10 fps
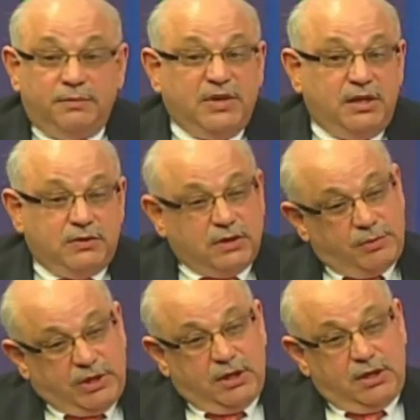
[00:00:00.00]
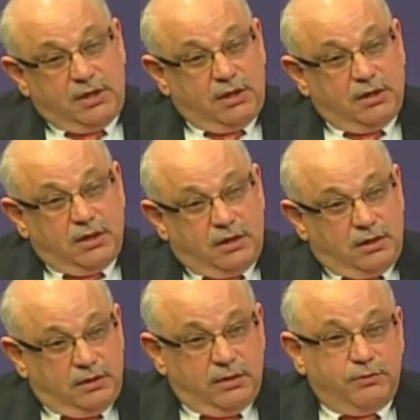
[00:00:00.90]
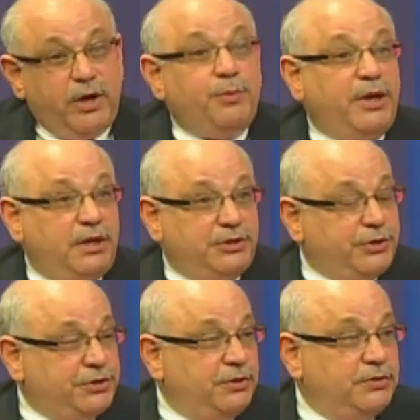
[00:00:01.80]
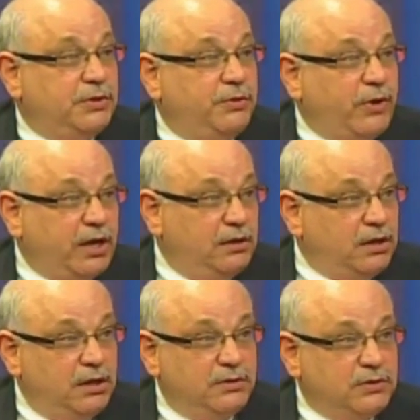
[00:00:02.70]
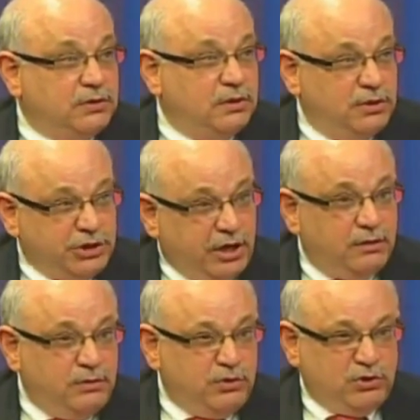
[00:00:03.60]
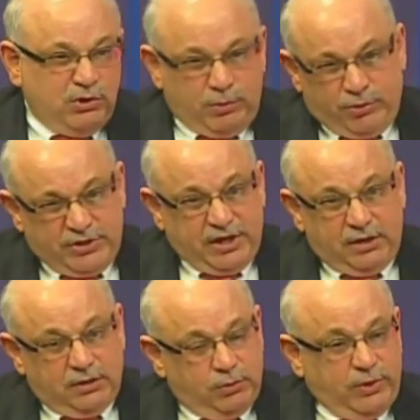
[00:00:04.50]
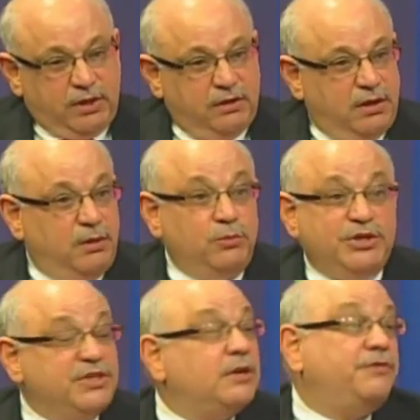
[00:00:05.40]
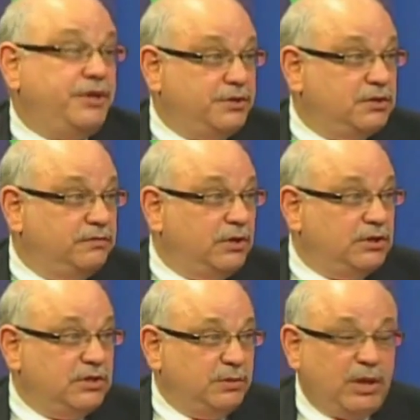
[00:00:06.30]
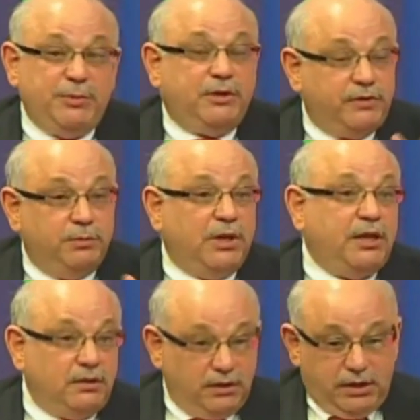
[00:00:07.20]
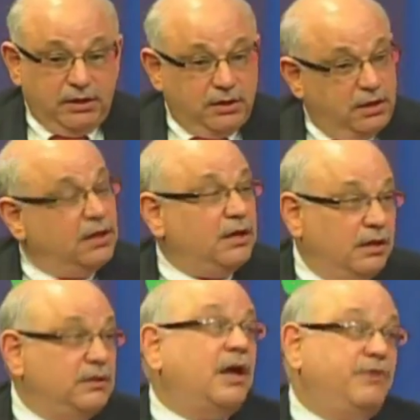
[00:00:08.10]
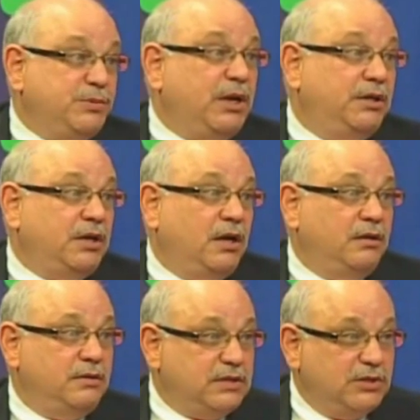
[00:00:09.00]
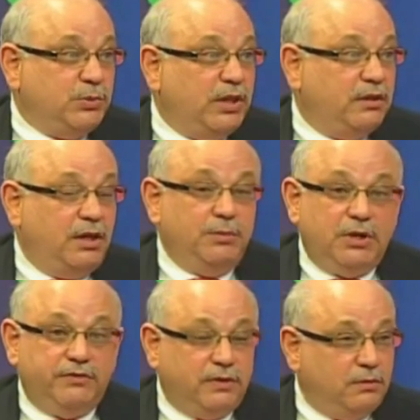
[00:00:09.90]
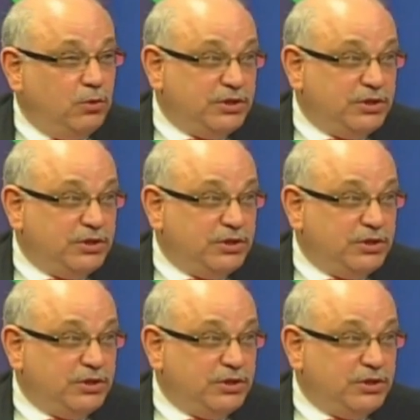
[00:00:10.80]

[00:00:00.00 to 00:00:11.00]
it's going to be the rare pediatrician who's going to recognize a child who's going to present with more subtle features of autism. I mean, if they're blatantly not responding to others, that's one thing, but if there are more